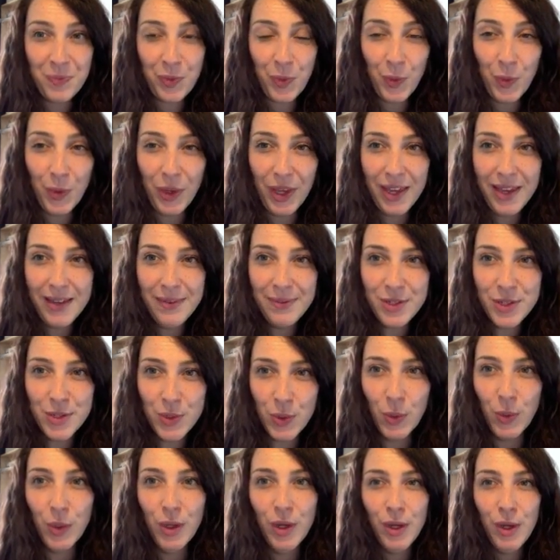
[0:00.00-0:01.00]
Okay,
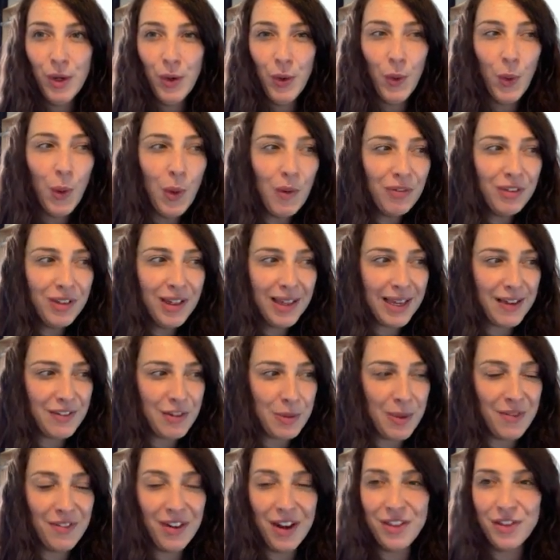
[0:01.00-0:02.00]
so hopefully that gives you
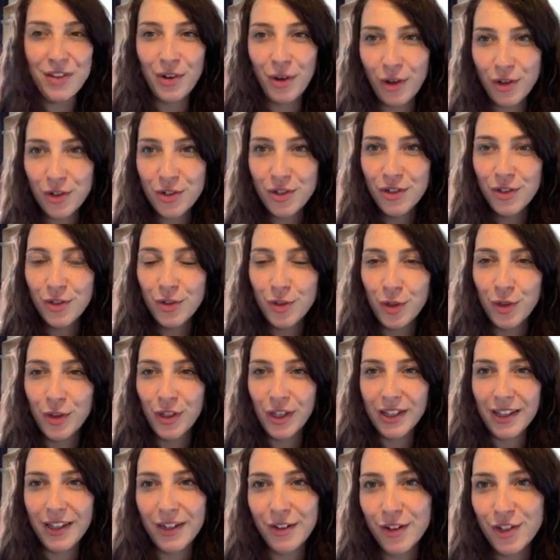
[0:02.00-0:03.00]
a bit of an introduction to the
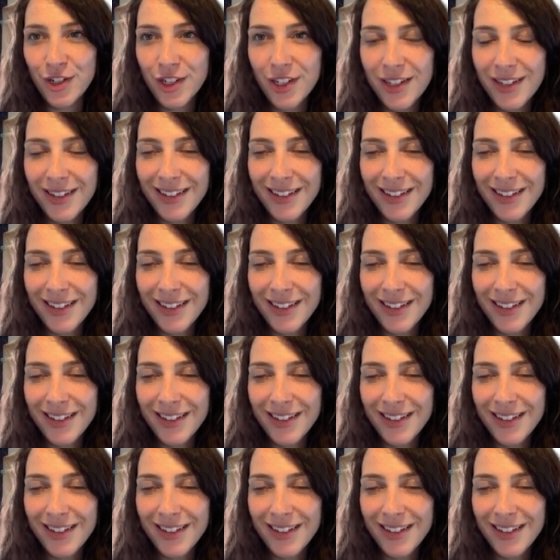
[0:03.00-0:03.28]
clergy.